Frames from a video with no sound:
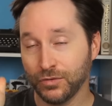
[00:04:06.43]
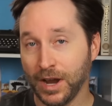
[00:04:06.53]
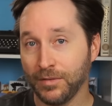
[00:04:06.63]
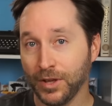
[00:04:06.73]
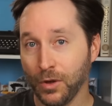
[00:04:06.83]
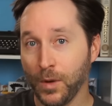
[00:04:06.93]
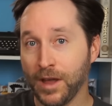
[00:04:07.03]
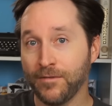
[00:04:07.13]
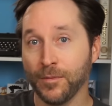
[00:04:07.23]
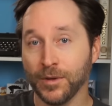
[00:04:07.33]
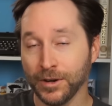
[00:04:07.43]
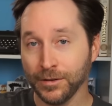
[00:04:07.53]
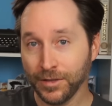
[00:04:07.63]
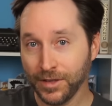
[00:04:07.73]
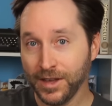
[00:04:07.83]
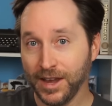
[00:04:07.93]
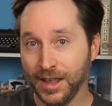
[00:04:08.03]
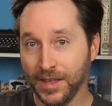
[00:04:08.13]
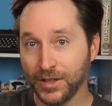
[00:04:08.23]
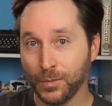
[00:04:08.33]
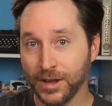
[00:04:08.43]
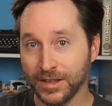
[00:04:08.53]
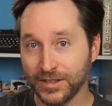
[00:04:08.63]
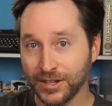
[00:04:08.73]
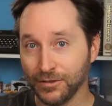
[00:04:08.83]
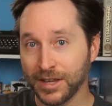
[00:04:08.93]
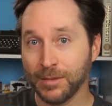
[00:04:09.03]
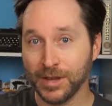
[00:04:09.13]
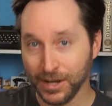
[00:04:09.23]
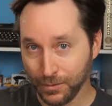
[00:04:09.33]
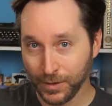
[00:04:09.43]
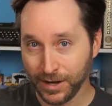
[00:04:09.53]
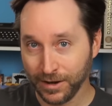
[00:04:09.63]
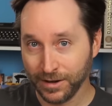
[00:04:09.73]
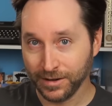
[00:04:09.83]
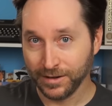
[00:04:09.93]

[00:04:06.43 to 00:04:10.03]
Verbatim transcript: traveling away from Earth, and that's why the signal kept getting weaker.